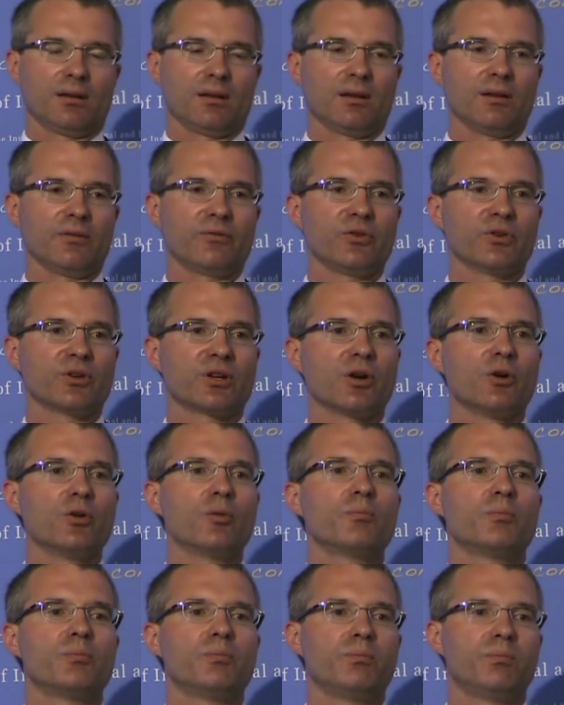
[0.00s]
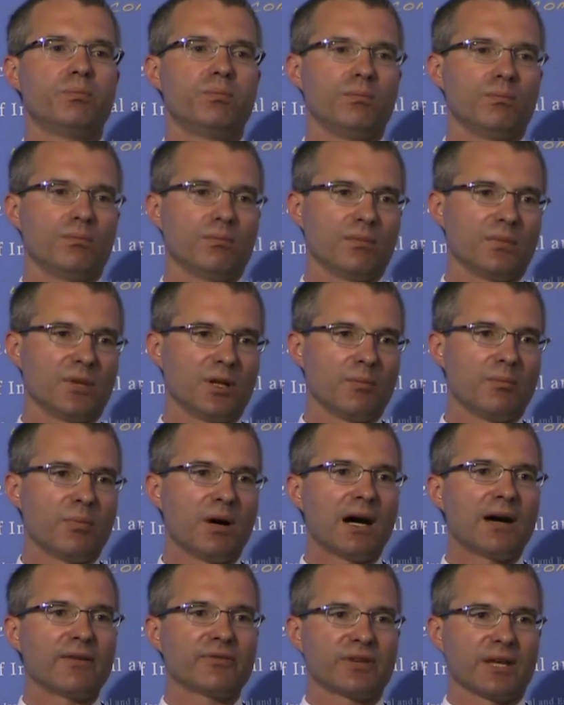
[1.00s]
If you go
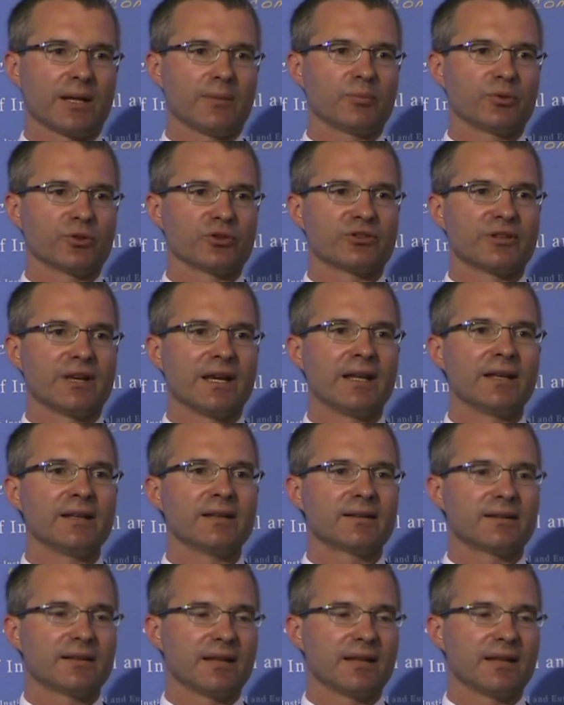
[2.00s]
above ten percent,